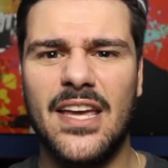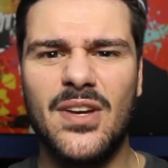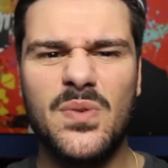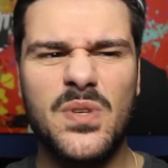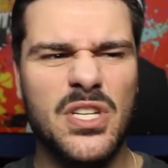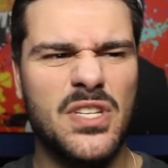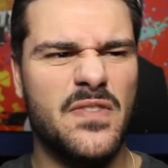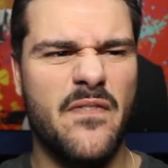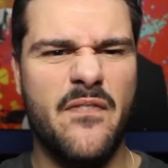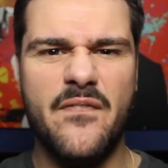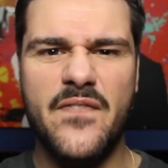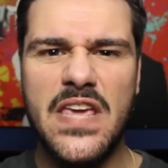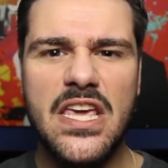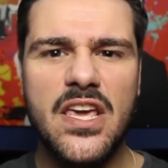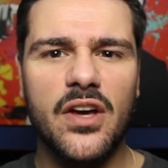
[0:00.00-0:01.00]
you just
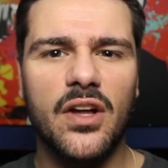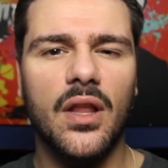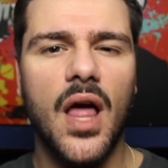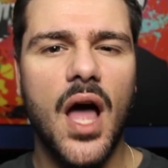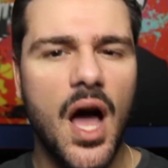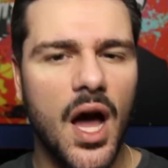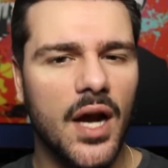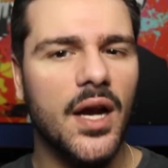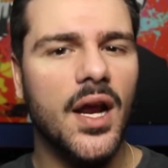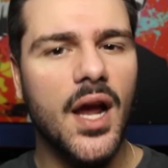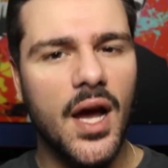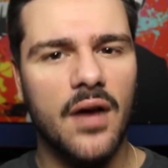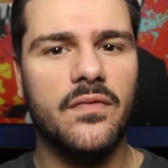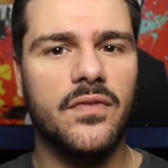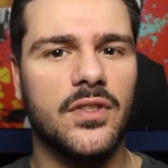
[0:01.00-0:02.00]
feel
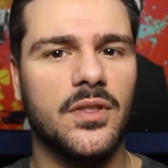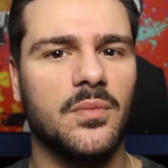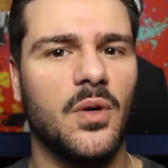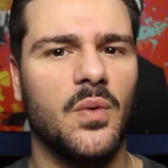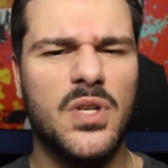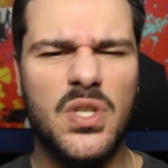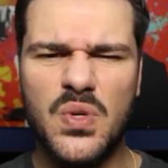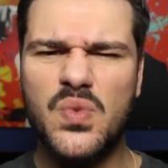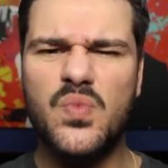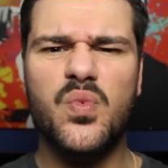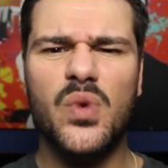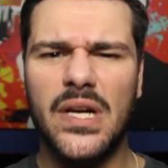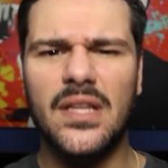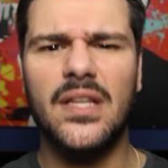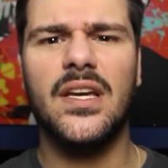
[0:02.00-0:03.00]
uncomfortable, which was
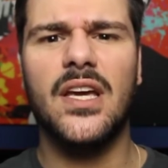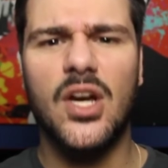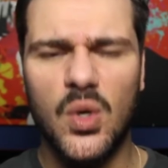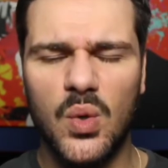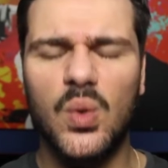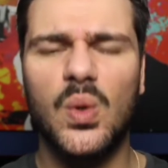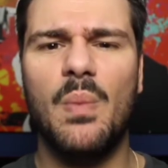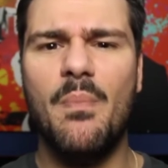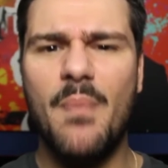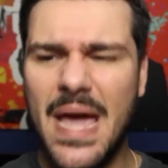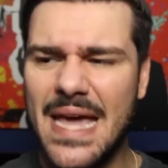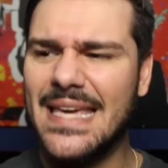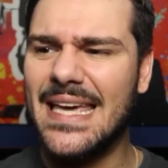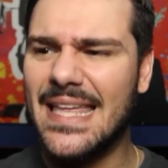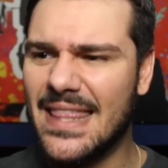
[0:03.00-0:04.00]
really cool,
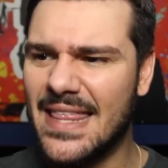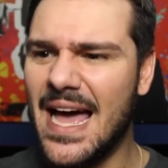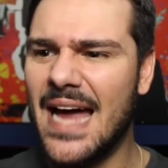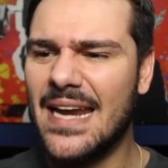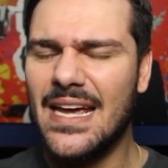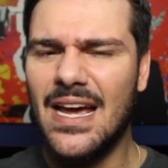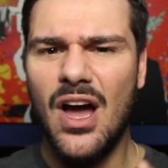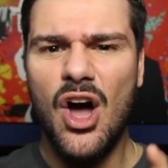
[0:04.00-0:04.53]
making that